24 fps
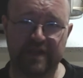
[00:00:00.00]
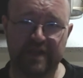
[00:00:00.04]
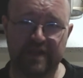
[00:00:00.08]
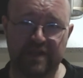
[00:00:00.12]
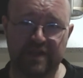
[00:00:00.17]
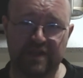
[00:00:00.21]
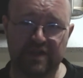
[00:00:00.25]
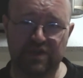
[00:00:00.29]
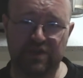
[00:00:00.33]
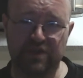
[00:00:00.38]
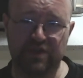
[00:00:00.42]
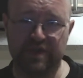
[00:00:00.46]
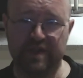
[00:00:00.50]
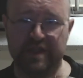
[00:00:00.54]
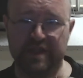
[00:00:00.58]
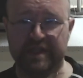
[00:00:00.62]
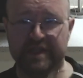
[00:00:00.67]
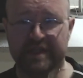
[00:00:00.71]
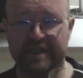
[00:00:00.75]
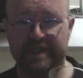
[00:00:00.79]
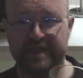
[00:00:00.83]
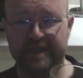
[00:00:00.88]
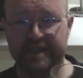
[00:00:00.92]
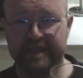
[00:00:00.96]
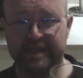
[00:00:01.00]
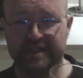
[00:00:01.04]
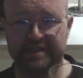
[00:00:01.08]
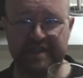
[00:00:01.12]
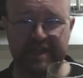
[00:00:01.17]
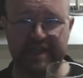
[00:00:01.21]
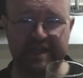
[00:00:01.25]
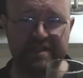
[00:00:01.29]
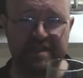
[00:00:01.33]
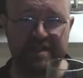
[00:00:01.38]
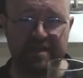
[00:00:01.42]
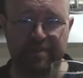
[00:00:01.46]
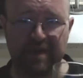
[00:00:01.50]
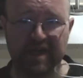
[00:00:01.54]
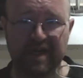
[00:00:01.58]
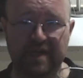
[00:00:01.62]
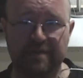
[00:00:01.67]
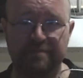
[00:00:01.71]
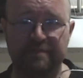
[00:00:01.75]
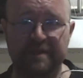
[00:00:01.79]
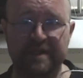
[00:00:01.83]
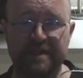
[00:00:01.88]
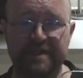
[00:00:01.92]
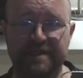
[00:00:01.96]
good in the taste
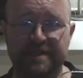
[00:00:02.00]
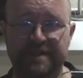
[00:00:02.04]
department.